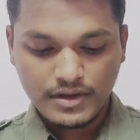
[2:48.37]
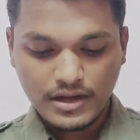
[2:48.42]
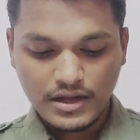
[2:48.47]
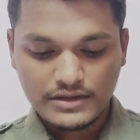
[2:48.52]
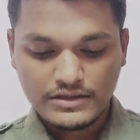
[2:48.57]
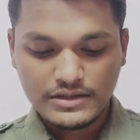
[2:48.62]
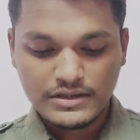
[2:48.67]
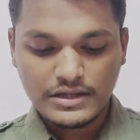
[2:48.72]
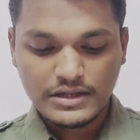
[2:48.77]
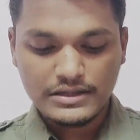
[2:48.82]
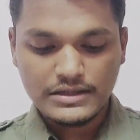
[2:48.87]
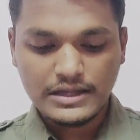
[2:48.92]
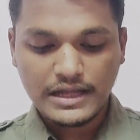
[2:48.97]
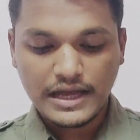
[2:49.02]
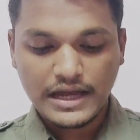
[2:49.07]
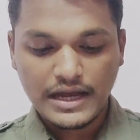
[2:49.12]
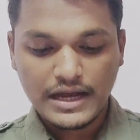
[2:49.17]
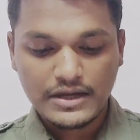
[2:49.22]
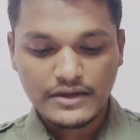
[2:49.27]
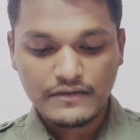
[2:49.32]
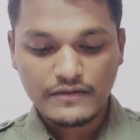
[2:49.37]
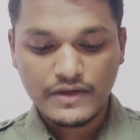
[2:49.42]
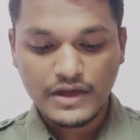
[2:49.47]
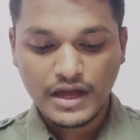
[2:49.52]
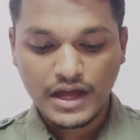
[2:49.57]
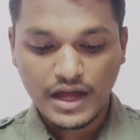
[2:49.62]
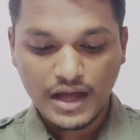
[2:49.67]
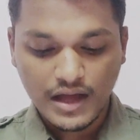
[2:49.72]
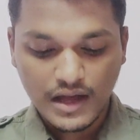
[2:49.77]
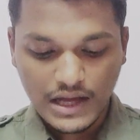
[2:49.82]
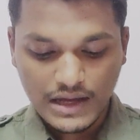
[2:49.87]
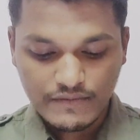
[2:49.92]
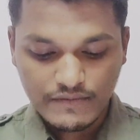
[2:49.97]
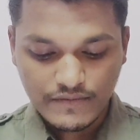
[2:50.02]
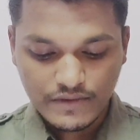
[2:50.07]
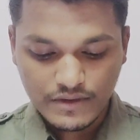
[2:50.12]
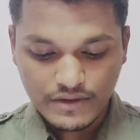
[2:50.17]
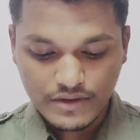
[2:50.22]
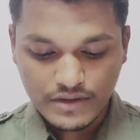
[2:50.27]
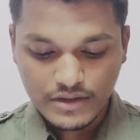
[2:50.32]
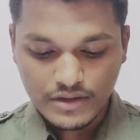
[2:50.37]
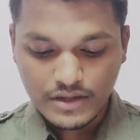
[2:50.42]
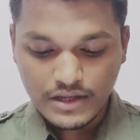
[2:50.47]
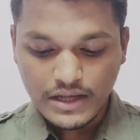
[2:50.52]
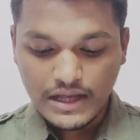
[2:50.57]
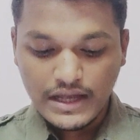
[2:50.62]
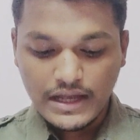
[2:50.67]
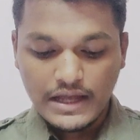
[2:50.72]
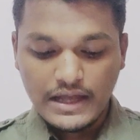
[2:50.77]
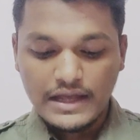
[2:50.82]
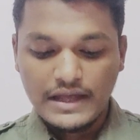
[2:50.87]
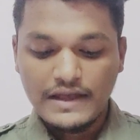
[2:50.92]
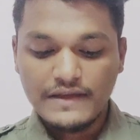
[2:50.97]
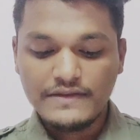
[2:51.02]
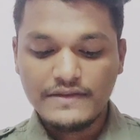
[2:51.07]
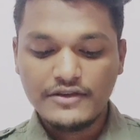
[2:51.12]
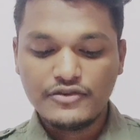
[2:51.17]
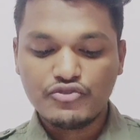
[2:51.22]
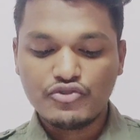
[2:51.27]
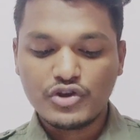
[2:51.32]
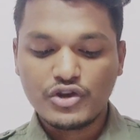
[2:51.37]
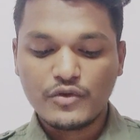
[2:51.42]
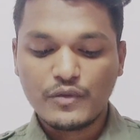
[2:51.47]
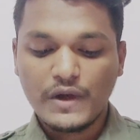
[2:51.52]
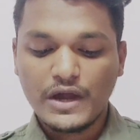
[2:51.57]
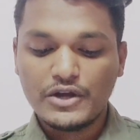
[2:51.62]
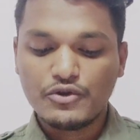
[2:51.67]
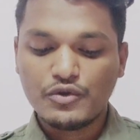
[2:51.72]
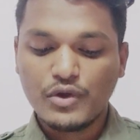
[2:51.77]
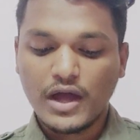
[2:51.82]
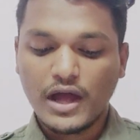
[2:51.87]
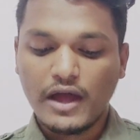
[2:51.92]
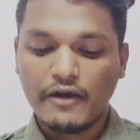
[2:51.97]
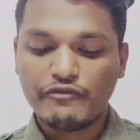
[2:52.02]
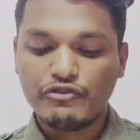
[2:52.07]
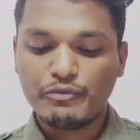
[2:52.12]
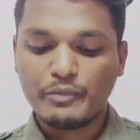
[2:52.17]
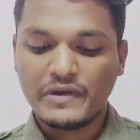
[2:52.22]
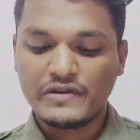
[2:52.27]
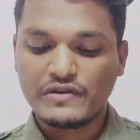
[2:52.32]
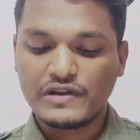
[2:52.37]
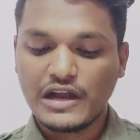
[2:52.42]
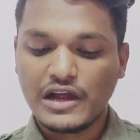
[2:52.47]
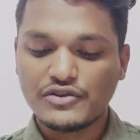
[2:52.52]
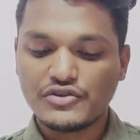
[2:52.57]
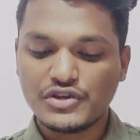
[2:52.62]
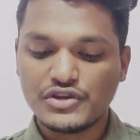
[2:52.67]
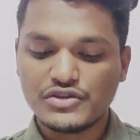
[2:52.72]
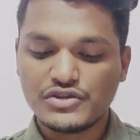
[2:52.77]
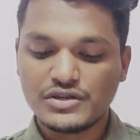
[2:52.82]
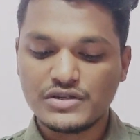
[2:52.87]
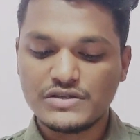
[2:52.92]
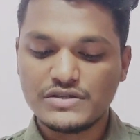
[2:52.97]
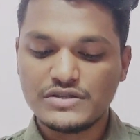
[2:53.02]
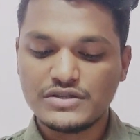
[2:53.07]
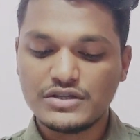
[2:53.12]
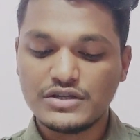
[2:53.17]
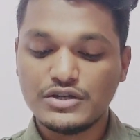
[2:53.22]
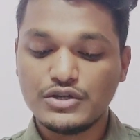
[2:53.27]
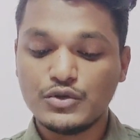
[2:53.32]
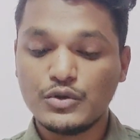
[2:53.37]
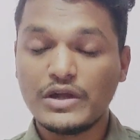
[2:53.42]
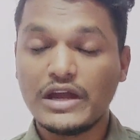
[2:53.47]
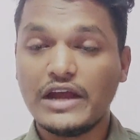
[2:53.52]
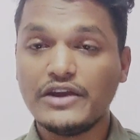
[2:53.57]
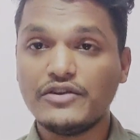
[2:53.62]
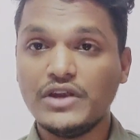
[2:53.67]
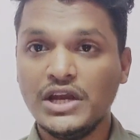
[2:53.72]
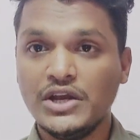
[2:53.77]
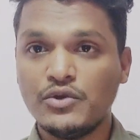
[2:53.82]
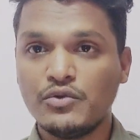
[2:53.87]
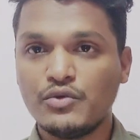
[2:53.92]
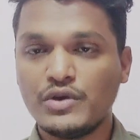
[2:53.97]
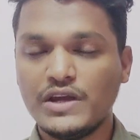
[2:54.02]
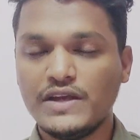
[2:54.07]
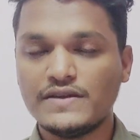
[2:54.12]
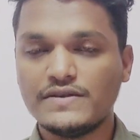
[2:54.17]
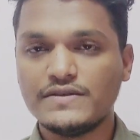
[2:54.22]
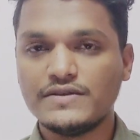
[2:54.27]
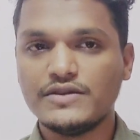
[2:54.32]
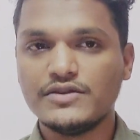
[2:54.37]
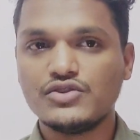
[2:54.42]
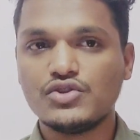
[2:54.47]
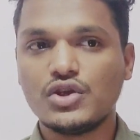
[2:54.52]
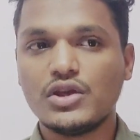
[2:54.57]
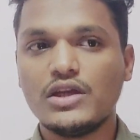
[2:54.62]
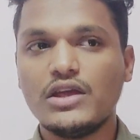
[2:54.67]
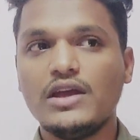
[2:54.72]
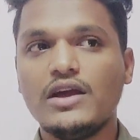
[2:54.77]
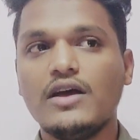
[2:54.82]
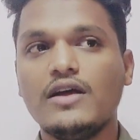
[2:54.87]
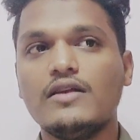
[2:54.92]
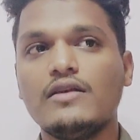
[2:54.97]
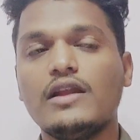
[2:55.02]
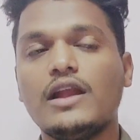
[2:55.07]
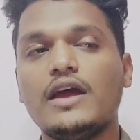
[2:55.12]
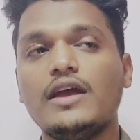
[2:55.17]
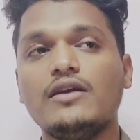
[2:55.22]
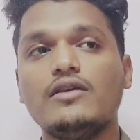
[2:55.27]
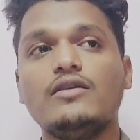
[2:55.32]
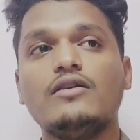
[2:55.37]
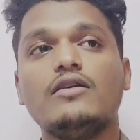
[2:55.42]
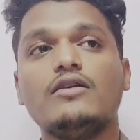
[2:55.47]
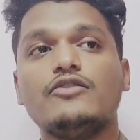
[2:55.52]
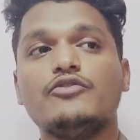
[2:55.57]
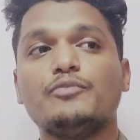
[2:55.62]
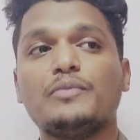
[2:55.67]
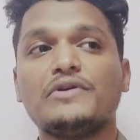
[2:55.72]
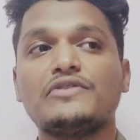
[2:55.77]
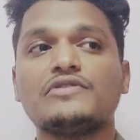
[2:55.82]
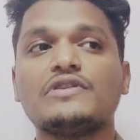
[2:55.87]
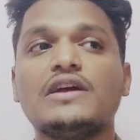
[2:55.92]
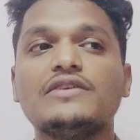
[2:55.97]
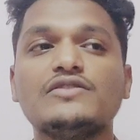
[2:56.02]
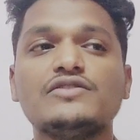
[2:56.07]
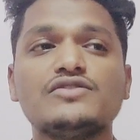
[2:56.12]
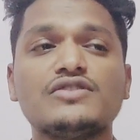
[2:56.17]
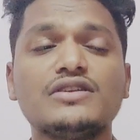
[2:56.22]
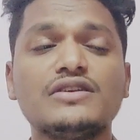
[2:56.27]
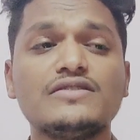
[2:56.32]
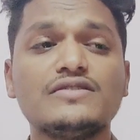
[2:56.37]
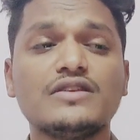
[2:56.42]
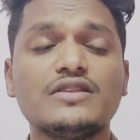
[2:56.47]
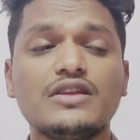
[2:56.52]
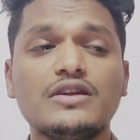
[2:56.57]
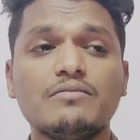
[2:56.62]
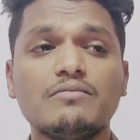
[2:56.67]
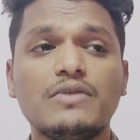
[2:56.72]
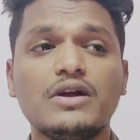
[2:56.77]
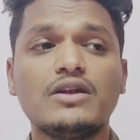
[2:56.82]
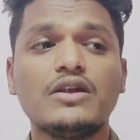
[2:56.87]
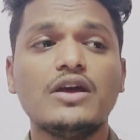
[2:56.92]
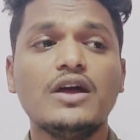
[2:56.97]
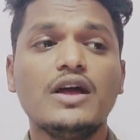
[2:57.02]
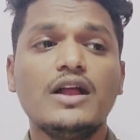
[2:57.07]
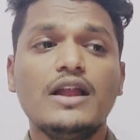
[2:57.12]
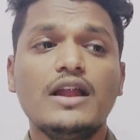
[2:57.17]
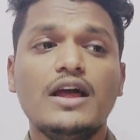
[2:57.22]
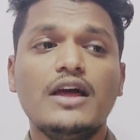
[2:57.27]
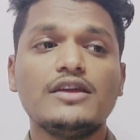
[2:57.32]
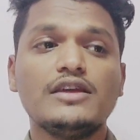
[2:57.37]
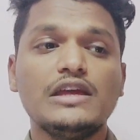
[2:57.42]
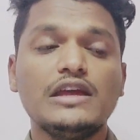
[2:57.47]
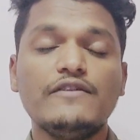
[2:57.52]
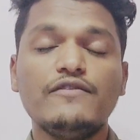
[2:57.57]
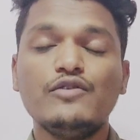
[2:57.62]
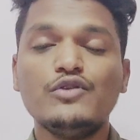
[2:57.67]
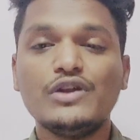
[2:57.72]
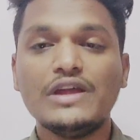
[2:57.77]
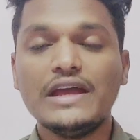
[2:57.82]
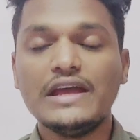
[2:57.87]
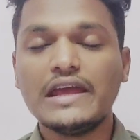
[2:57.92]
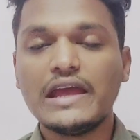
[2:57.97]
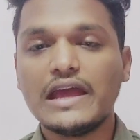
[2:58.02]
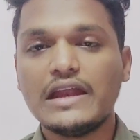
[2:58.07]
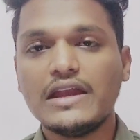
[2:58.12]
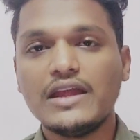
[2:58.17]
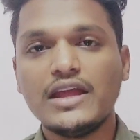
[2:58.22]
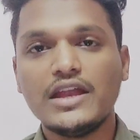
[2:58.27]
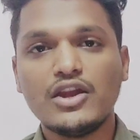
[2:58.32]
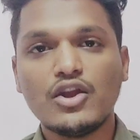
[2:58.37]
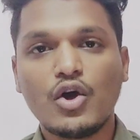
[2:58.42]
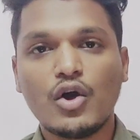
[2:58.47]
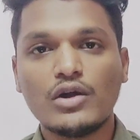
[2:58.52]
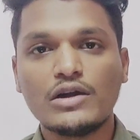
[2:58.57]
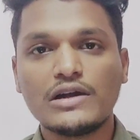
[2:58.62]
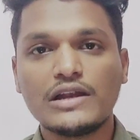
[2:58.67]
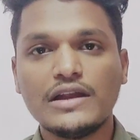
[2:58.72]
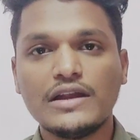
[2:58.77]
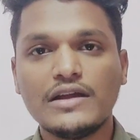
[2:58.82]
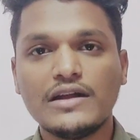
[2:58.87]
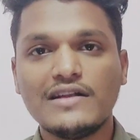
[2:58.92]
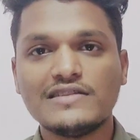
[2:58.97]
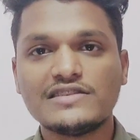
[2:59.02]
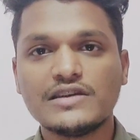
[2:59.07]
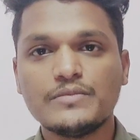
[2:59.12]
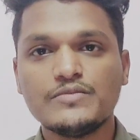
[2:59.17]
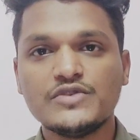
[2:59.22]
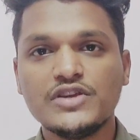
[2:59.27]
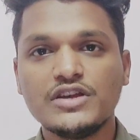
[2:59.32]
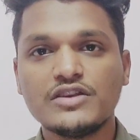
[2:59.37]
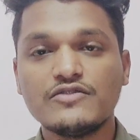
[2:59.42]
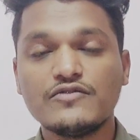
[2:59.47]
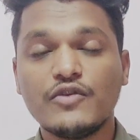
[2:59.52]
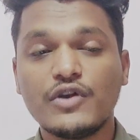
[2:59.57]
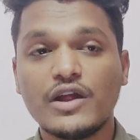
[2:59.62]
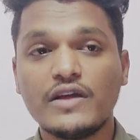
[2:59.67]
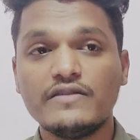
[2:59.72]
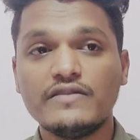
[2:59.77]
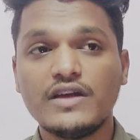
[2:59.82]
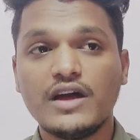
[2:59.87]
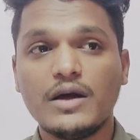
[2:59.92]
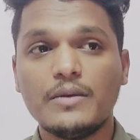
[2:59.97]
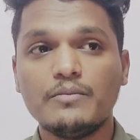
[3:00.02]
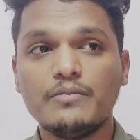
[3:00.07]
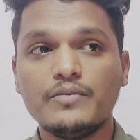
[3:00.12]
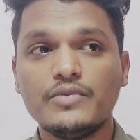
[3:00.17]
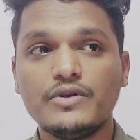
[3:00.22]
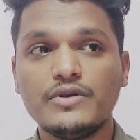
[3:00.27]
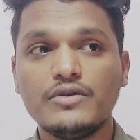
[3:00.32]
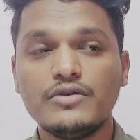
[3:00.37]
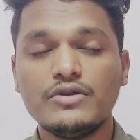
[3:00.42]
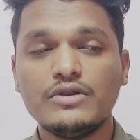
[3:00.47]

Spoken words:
other than that, we have is it required to have specializations to get into research? Yeah, like specialization is nothing but, like, if you take any non-clinical subjects, for example